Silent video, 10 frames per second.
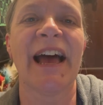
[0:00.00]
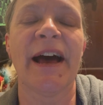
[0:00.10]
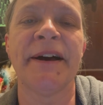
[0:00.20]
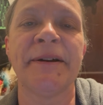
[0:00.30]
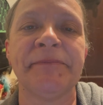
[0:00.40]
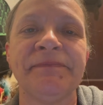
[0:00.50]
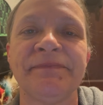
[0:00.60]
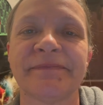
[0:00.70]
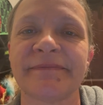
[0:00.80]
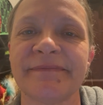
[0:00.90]
um,
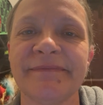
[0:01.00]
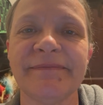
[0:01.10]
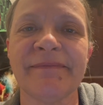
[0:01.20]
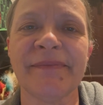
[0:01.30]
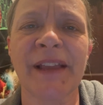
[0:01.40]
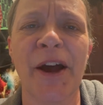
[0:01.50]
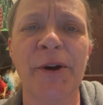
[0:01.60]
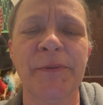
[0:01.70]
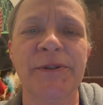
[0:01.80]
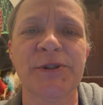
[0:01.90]
I
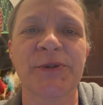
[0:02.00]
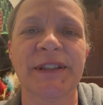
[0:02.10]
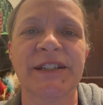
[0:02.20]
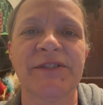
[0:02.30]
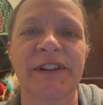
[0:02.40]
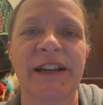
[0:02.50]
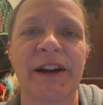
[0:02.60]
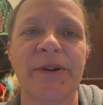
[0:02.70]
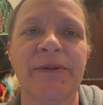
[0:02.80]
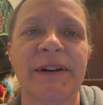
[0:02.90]
hope you enjoyed this
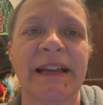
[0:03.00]
video.